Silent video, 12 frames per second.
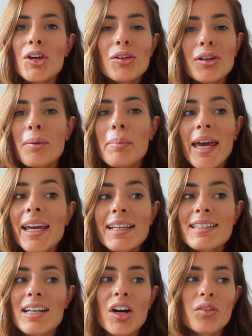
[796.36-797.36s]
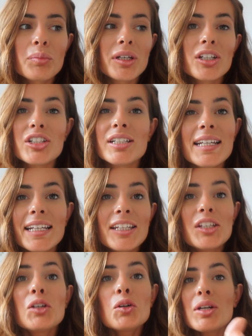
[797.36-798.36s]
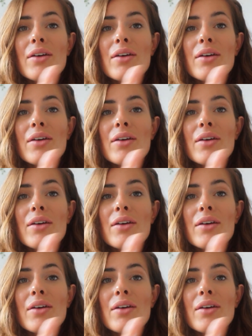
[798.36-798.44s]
don't compare yourself, because you're